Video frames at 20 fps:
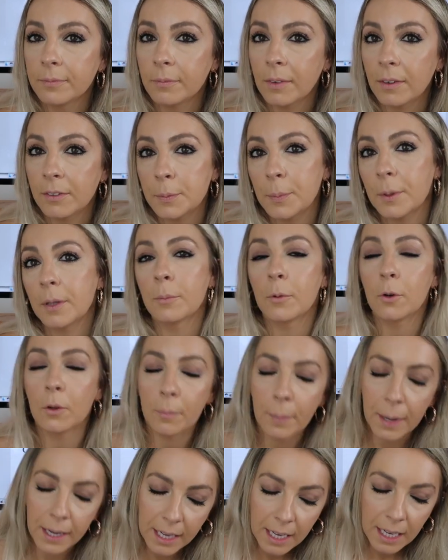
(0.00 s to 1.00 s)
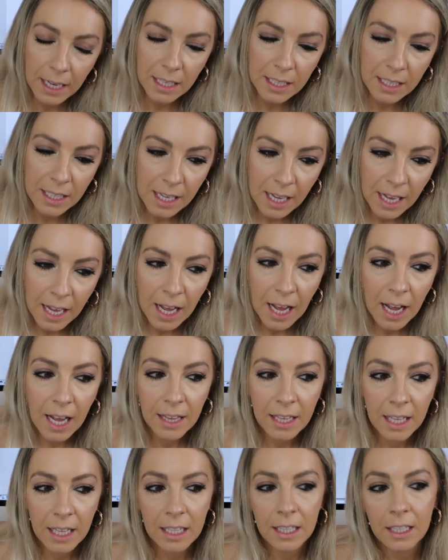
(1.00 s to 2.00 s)
we have to put them all back in,
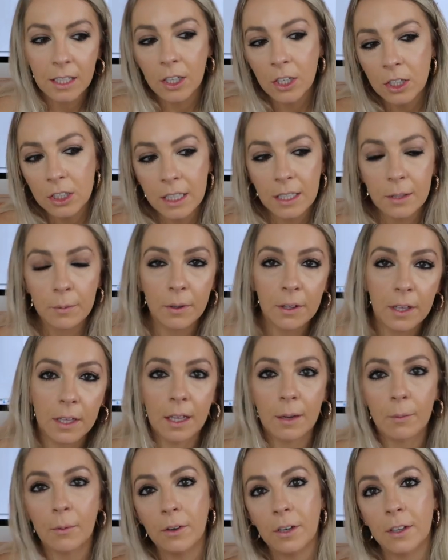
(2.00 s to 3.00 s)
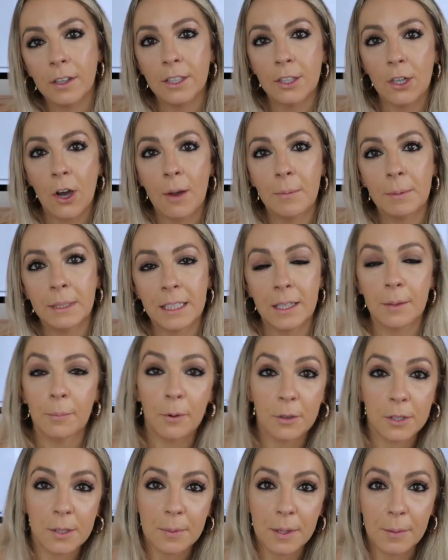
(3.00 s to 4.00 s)
and then usually the one that they want at the time is at the
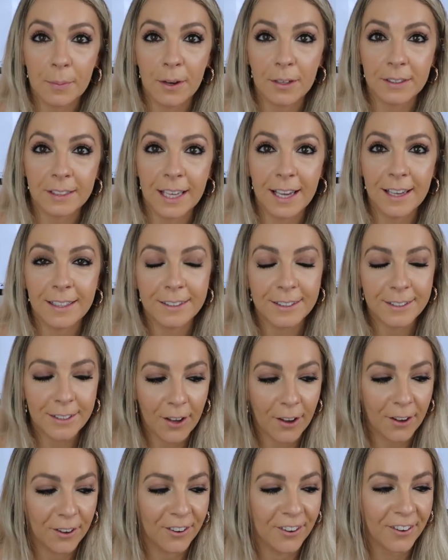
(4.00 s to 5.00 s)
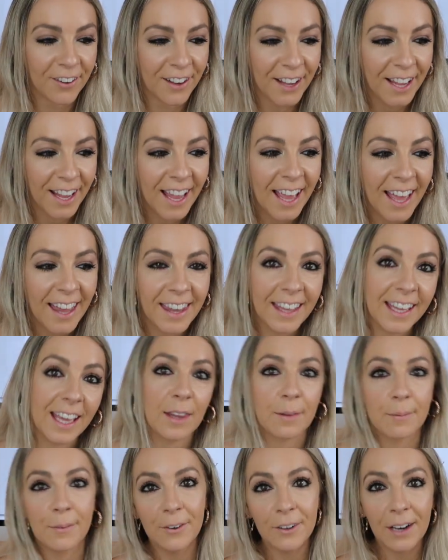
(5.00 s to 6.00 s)
bottom of the basket. So they
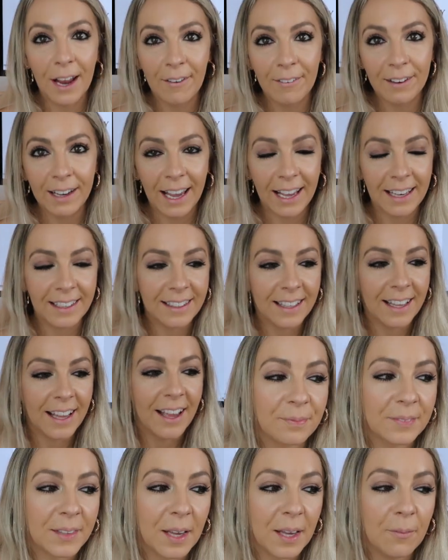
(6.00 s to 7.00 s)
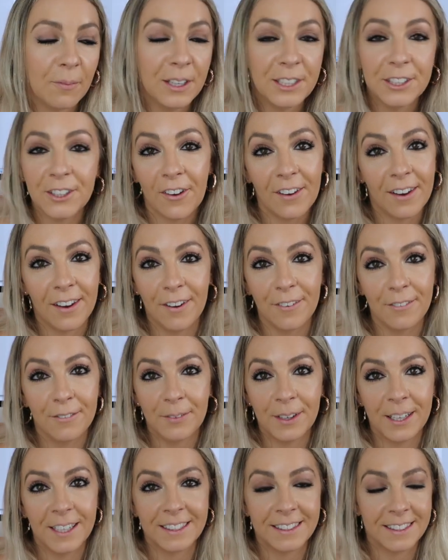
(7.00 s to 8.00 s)
get them all out again, which I love
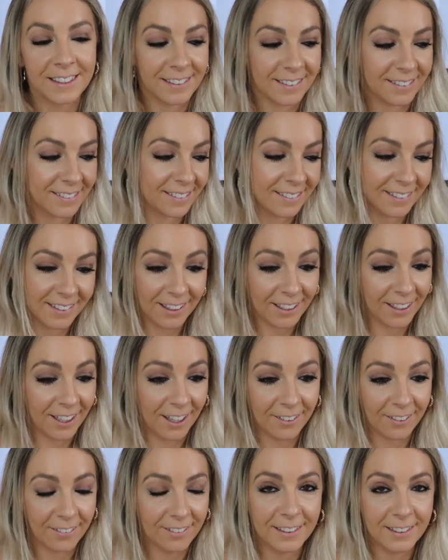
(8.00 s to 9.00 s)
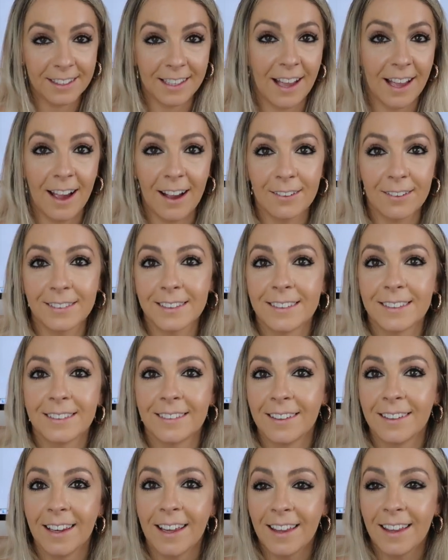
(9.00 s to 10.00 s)
because, you know, it's their house.
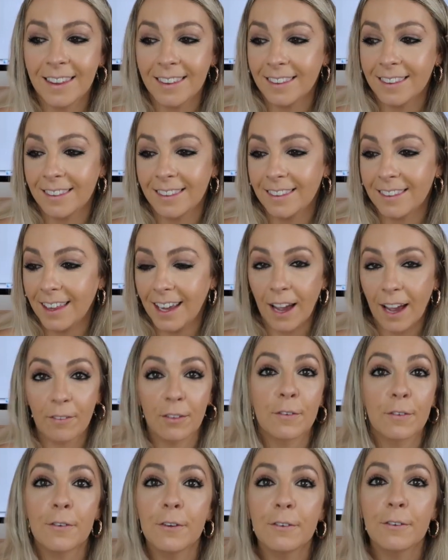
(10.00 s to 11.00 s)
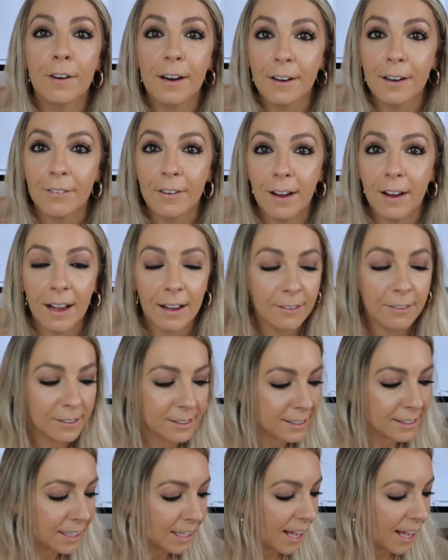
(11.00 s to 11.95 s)
They have the full run of our house,